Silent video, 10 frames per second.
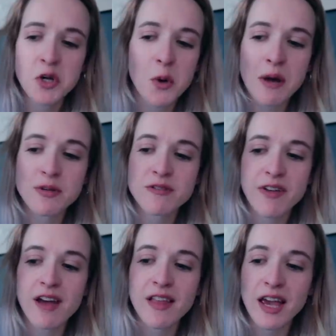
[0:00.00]
who I was
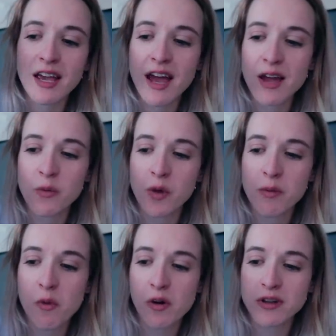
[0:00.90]
failing and one
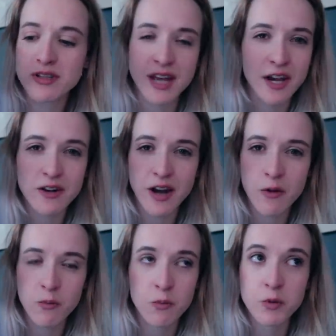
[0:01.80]
more standard
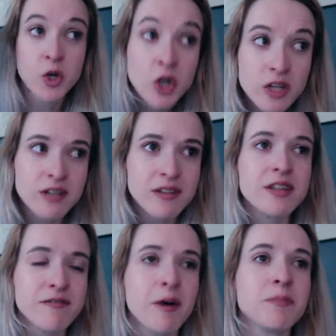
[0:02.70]
I couldn't
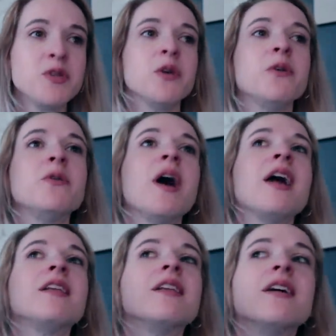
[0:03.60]
live up to
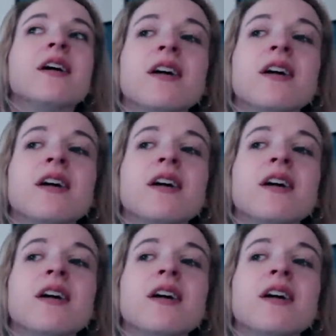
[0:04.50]
and